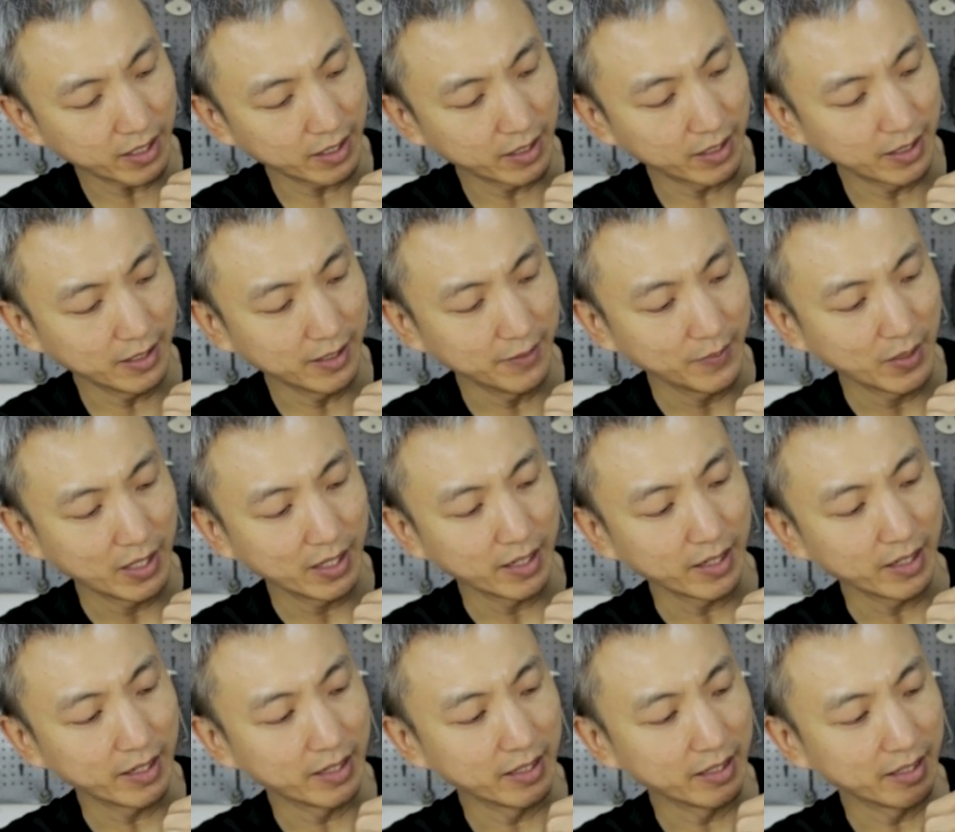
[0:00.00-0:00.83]
here,
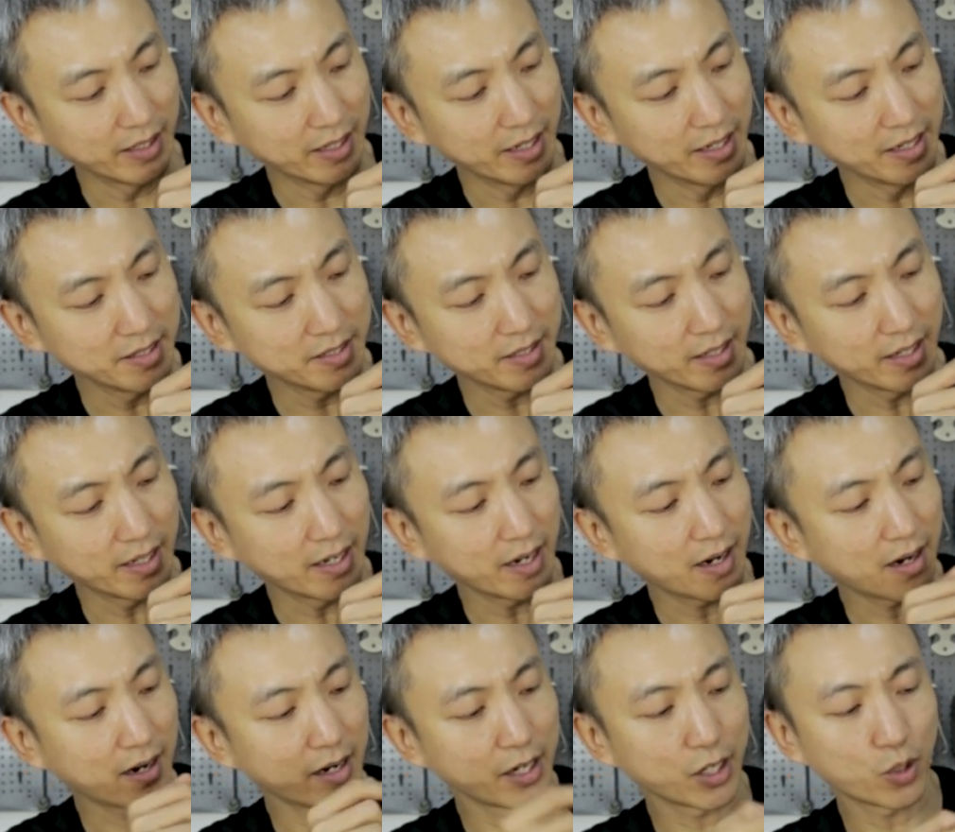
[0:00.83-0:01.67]
it is
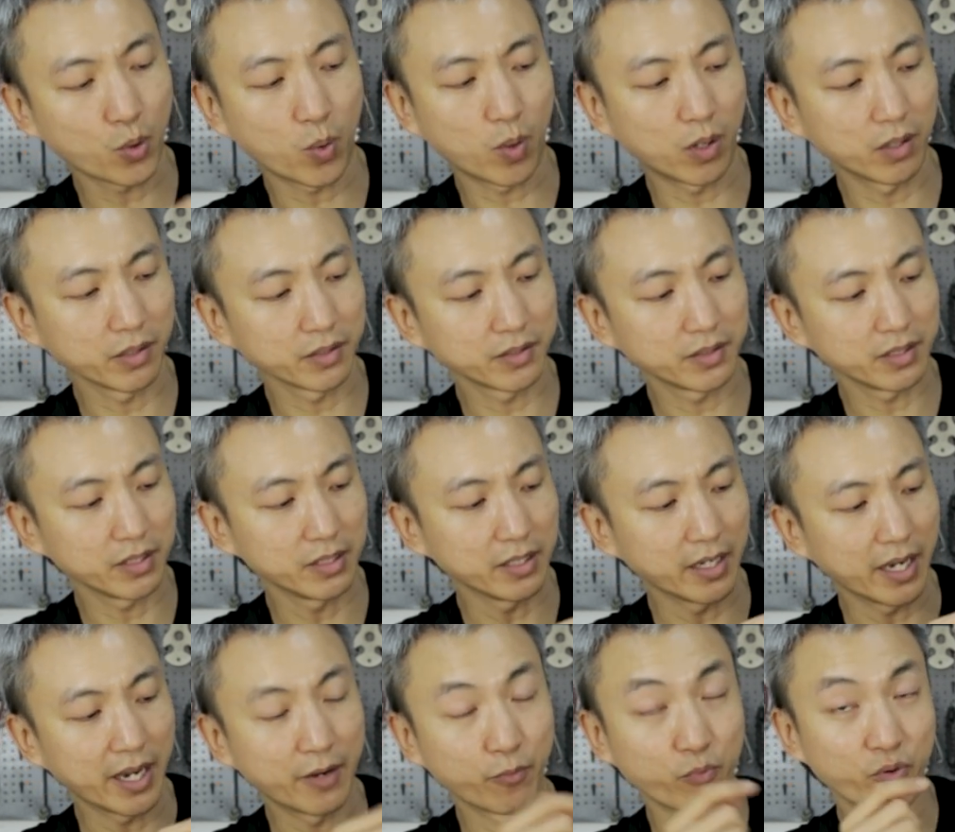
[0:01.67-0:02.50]
a high
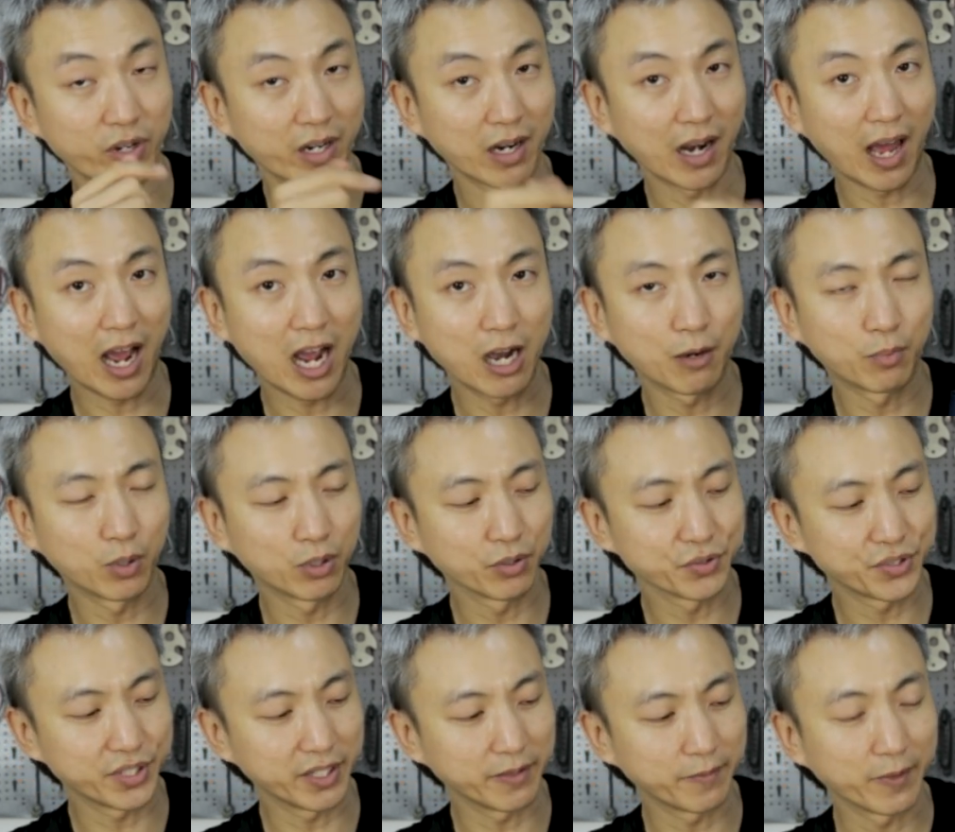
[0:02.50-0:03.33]
quality and
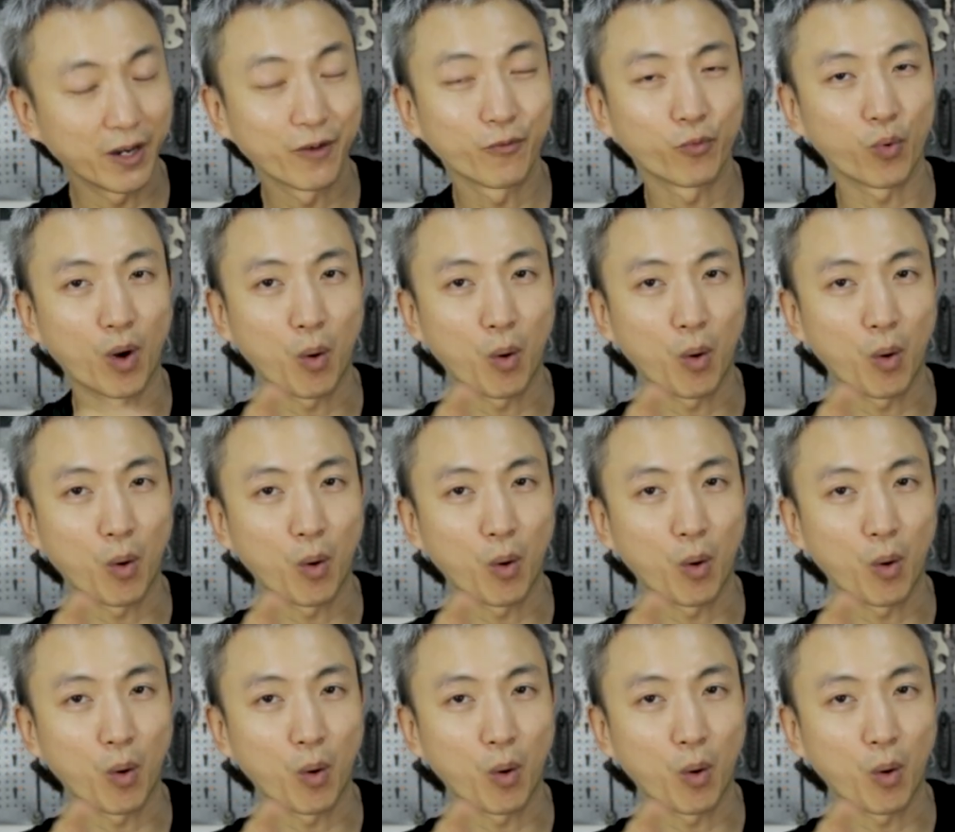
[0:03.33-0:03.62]
reliable zip